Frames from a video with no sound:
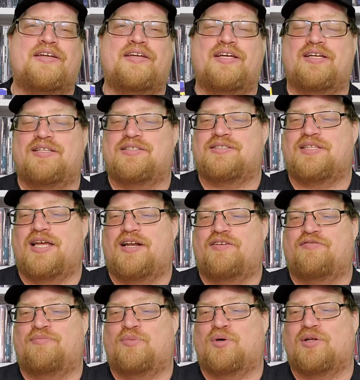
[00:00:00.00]
instead
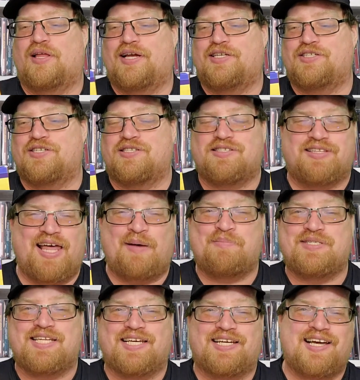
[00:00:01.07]
of more like just
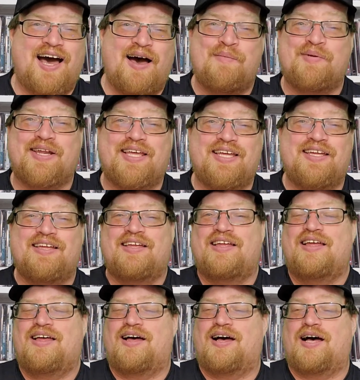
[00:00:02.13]
slapstick comedy.
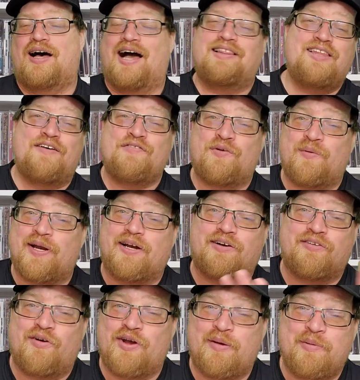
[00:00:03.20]
Uh, I love The Ringer,
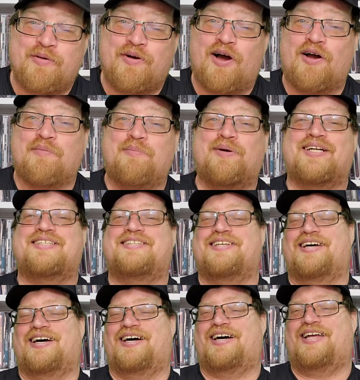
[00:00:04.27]
don't get me wrong, but
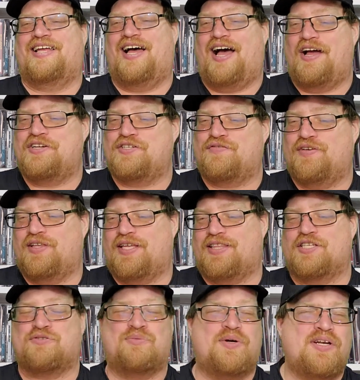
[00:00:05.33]
uh, I just feel like
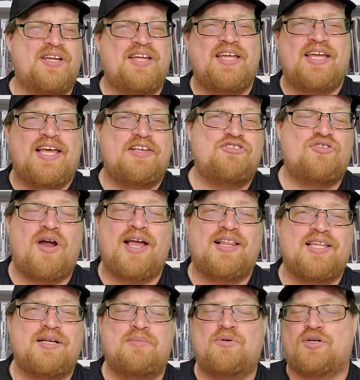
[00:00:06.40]
this one is trying a
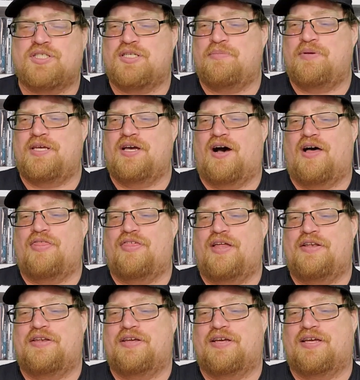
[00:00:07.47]
little more to be
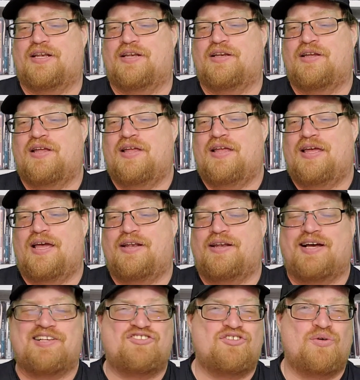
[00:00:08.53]
authentic and and
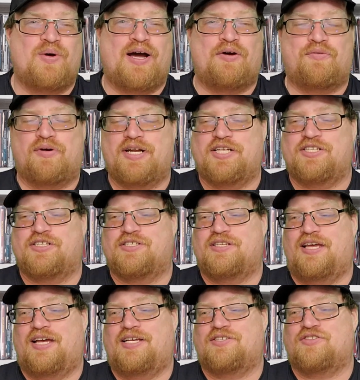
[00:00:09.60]
not so outrageous
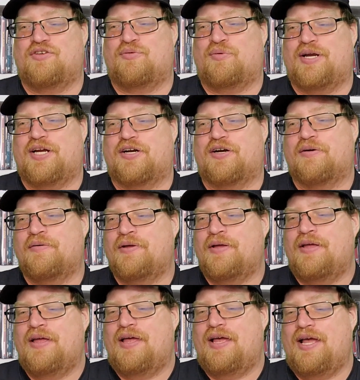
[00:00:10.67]
as The Ringer.
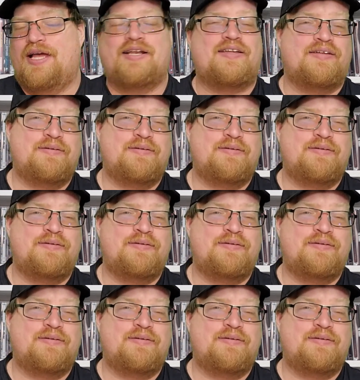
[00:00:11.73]
And